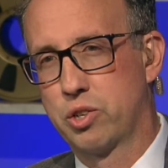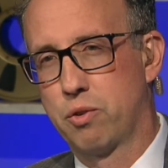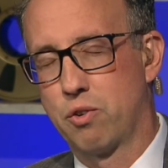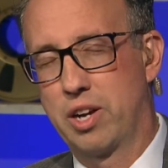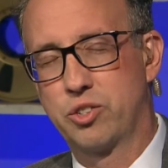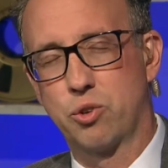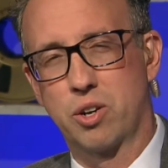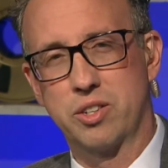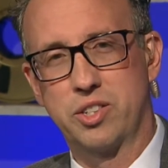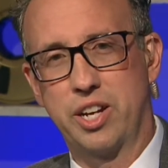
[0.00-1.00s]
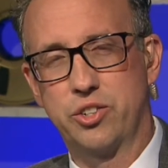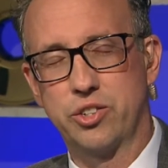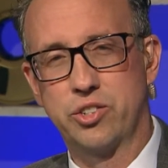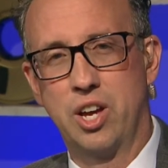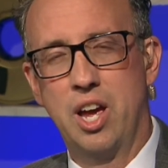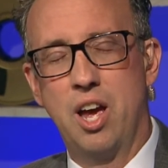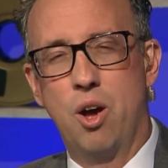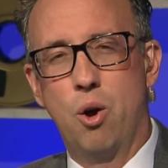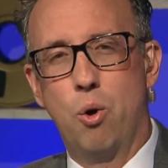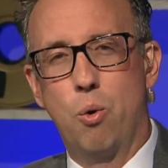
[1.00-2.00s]
civil rights organizations.
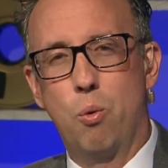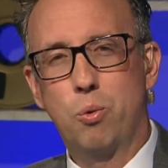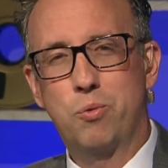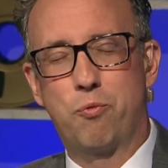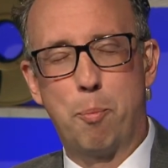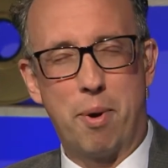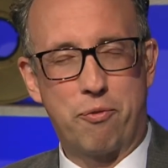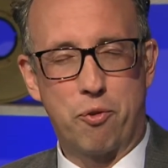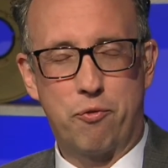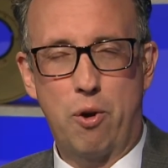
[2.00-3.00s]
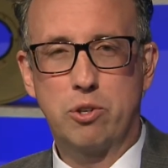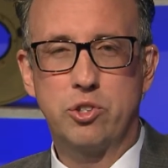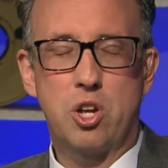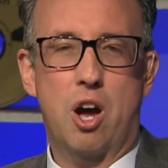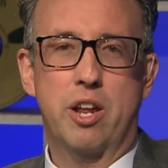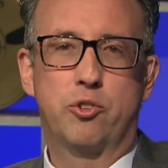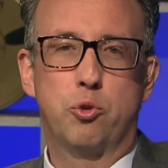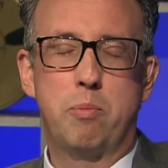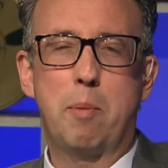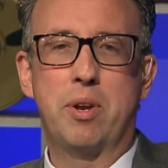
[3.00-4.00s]
But for folks in the audience
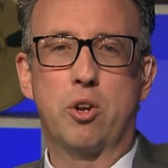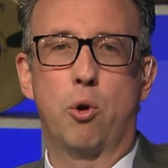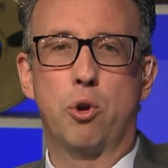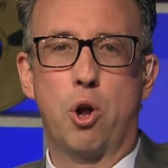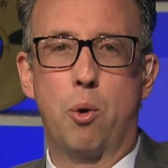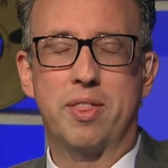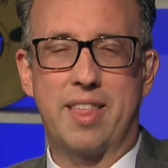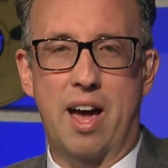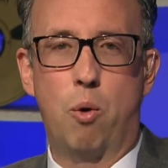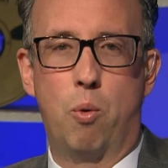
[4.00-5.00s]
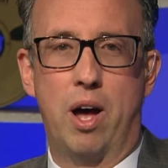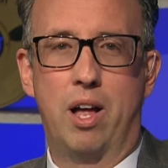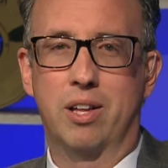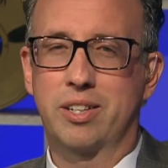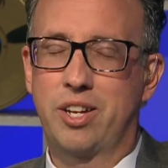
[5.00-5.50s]
who maybe don't know it that well,